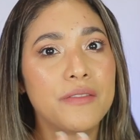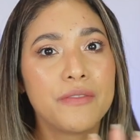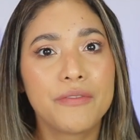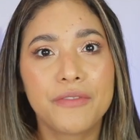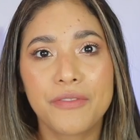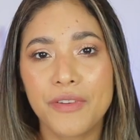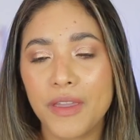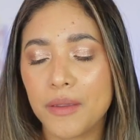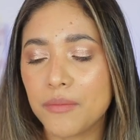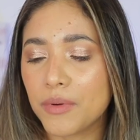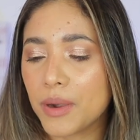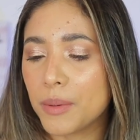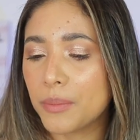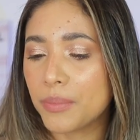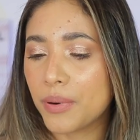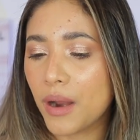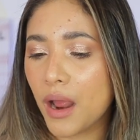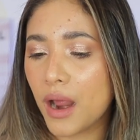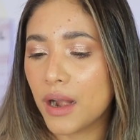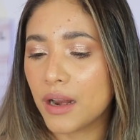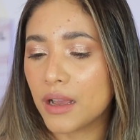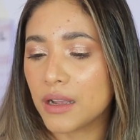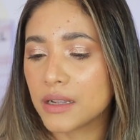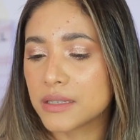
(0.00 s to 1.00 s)
Favorite
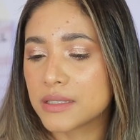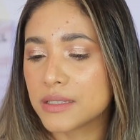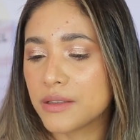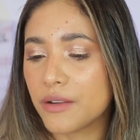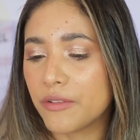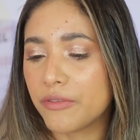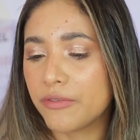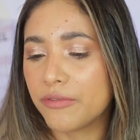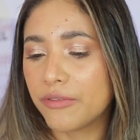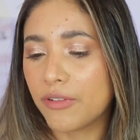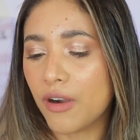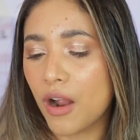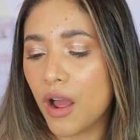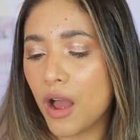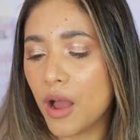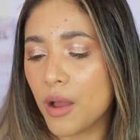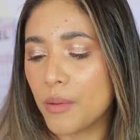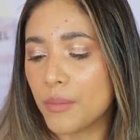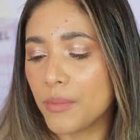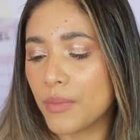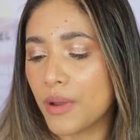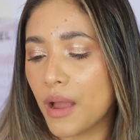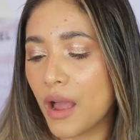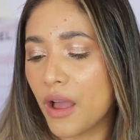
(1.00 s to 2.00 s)
products
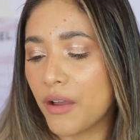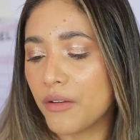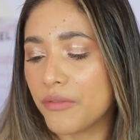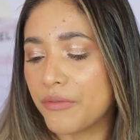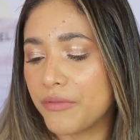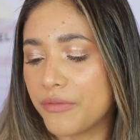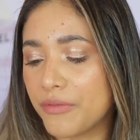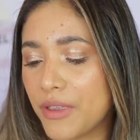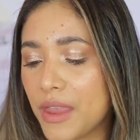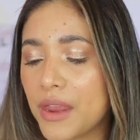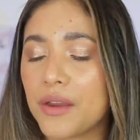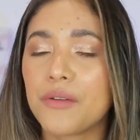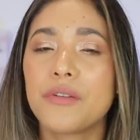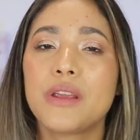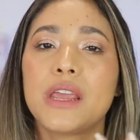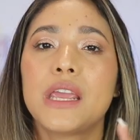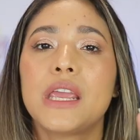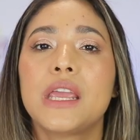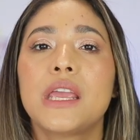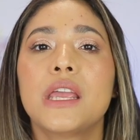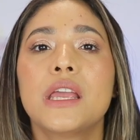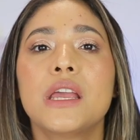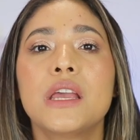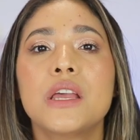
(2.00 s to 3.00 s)
from a
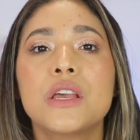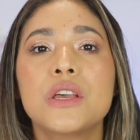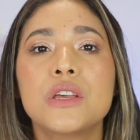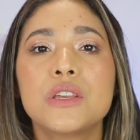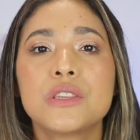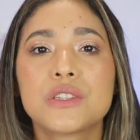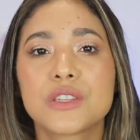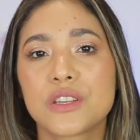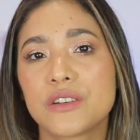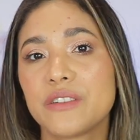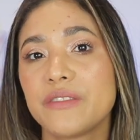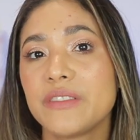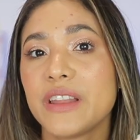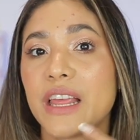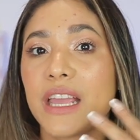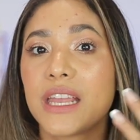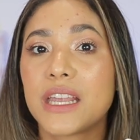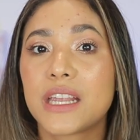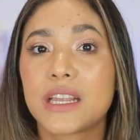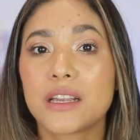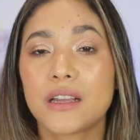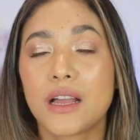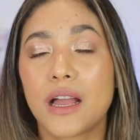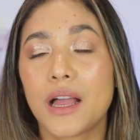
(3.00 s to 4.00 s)
very sort of
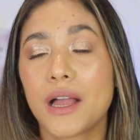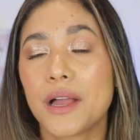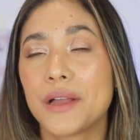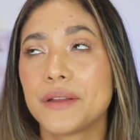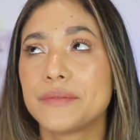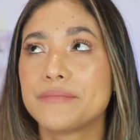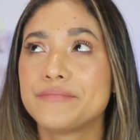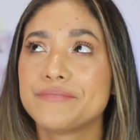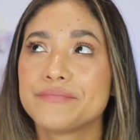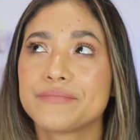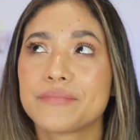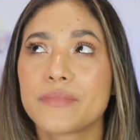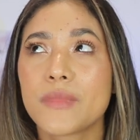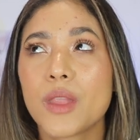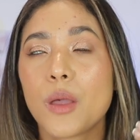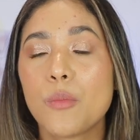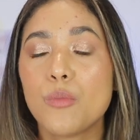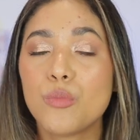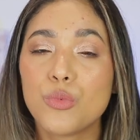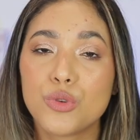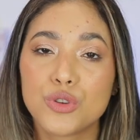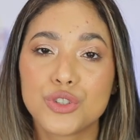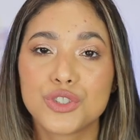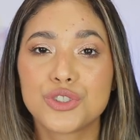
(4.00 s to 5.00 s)
like um,
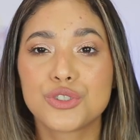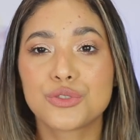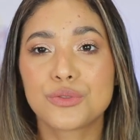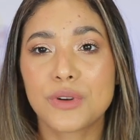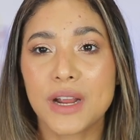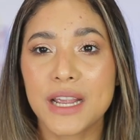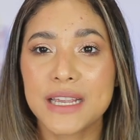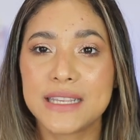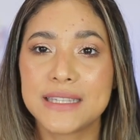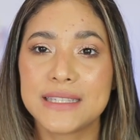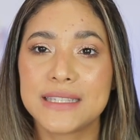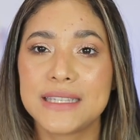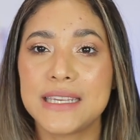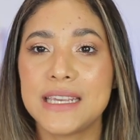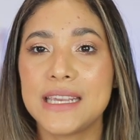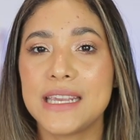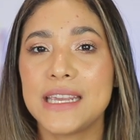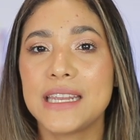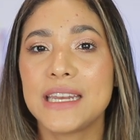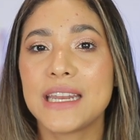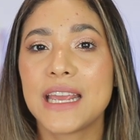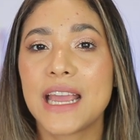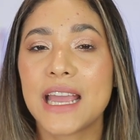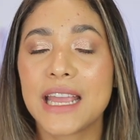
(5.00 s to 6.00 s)

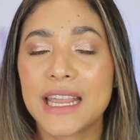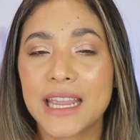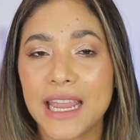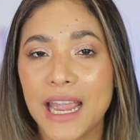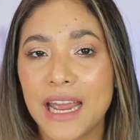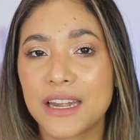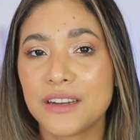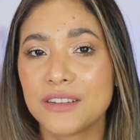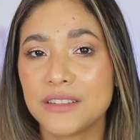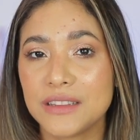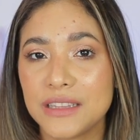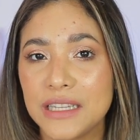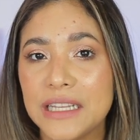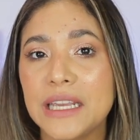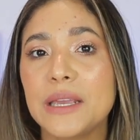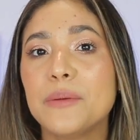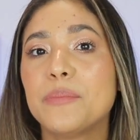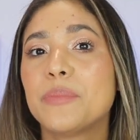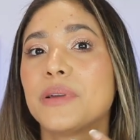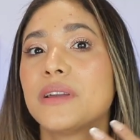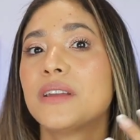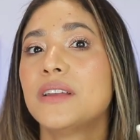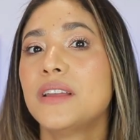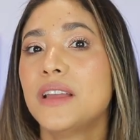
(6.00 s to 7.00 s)
moisturizing kind of
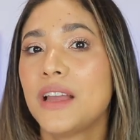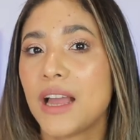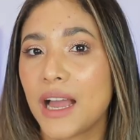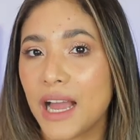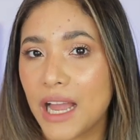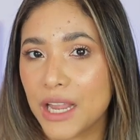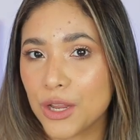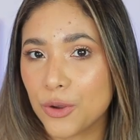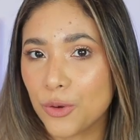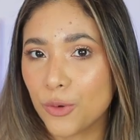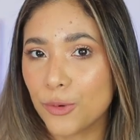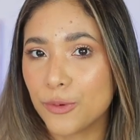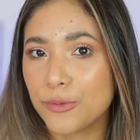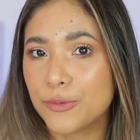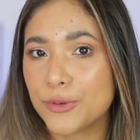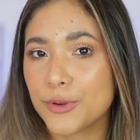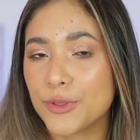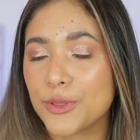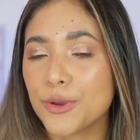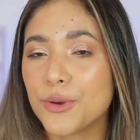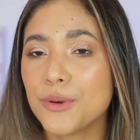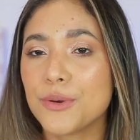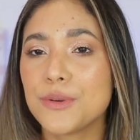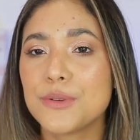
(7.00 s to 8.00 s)
lip. I go
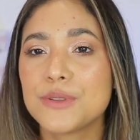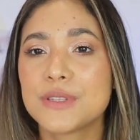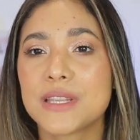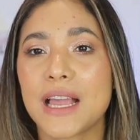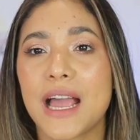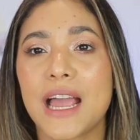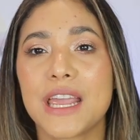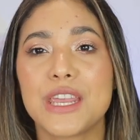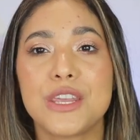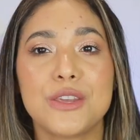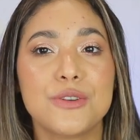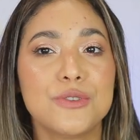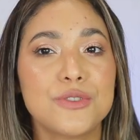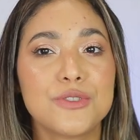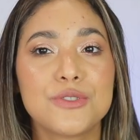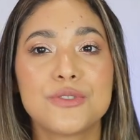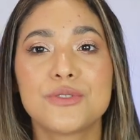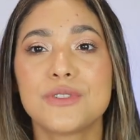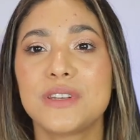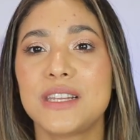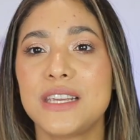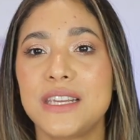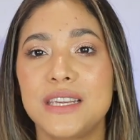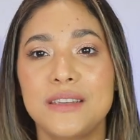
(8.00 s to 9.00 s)
for those. I
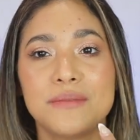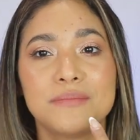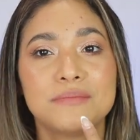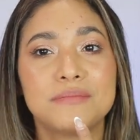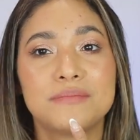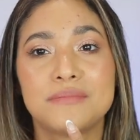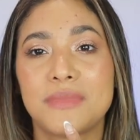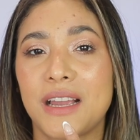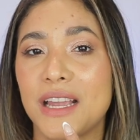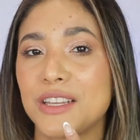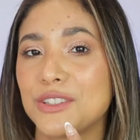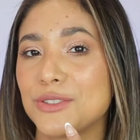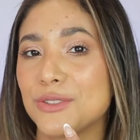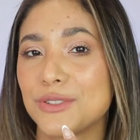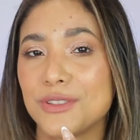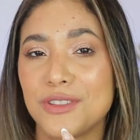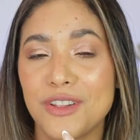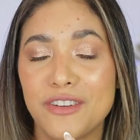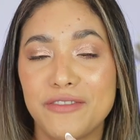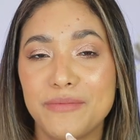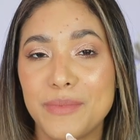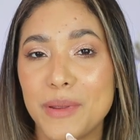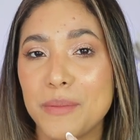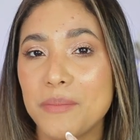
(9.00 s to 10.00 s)
usually, I just
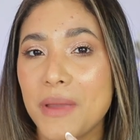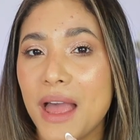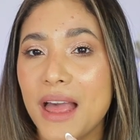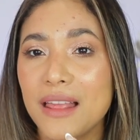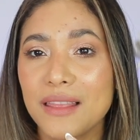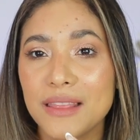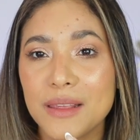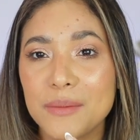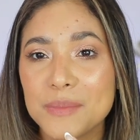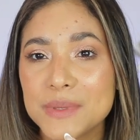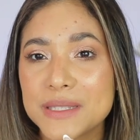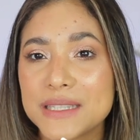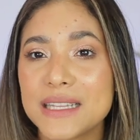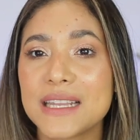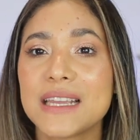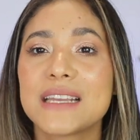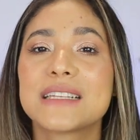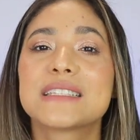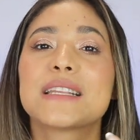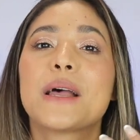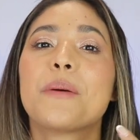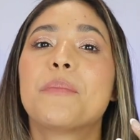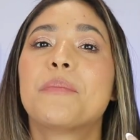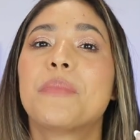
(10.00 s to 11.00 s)
love my matte
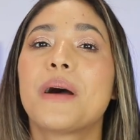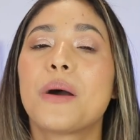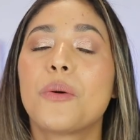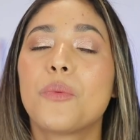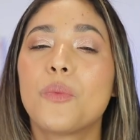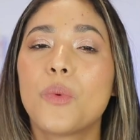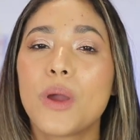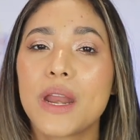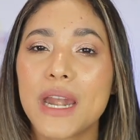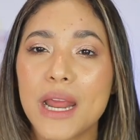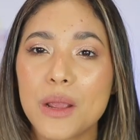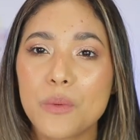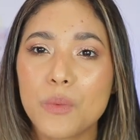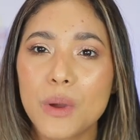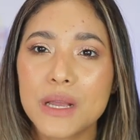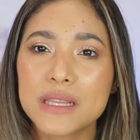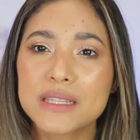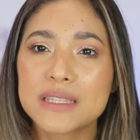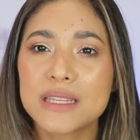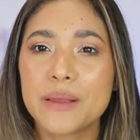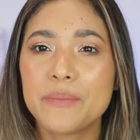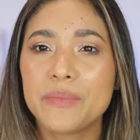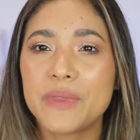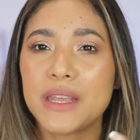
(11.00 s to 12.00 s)
lipsticks, but when I
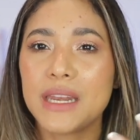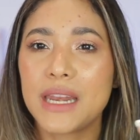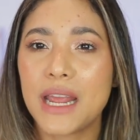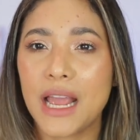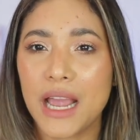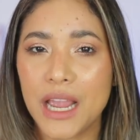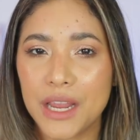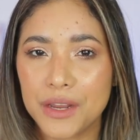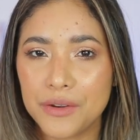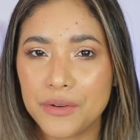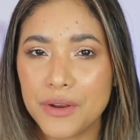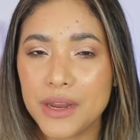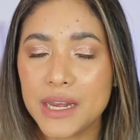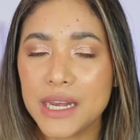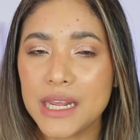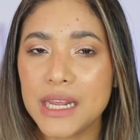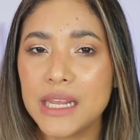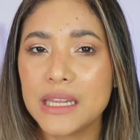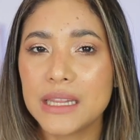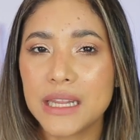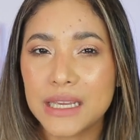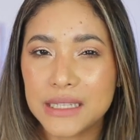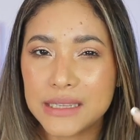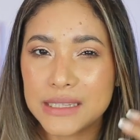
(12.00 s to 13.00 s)
want something
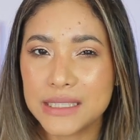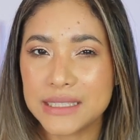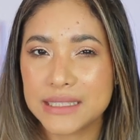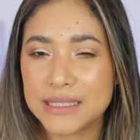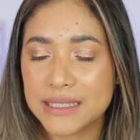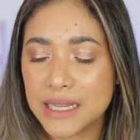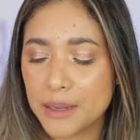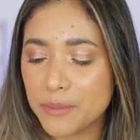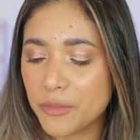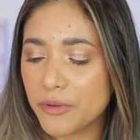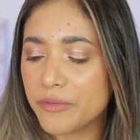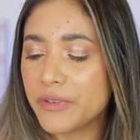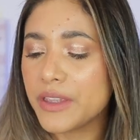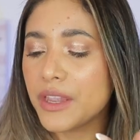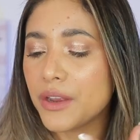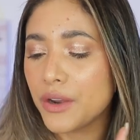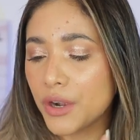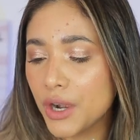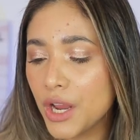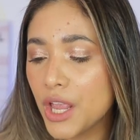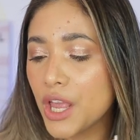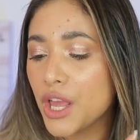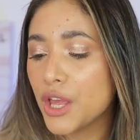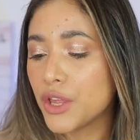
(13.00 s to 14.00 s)
hydrating like this time of
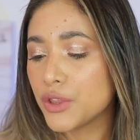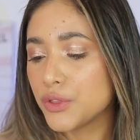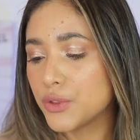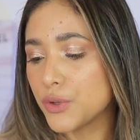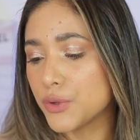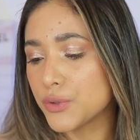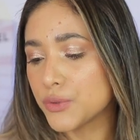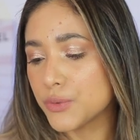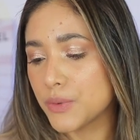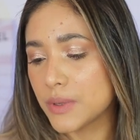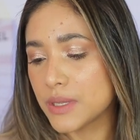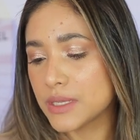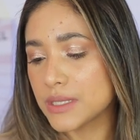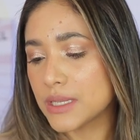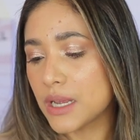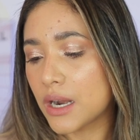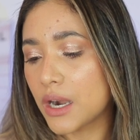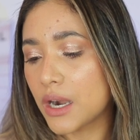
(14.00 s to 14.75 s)
year, those ones